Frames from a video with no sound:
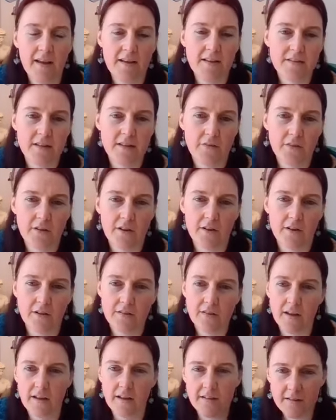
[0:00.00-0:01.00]
It's given
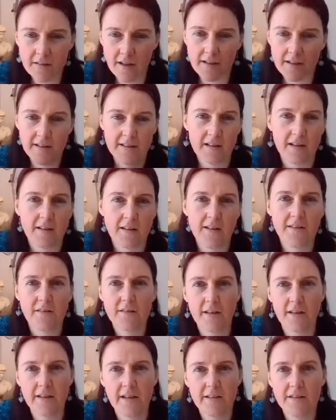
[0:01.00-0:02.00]
you a tiny little
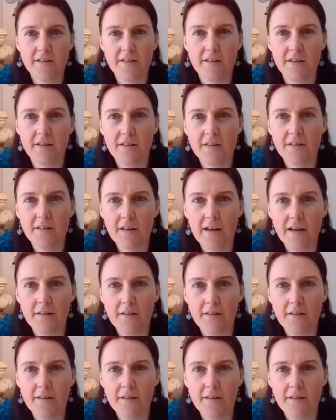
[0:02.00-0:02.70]
insight into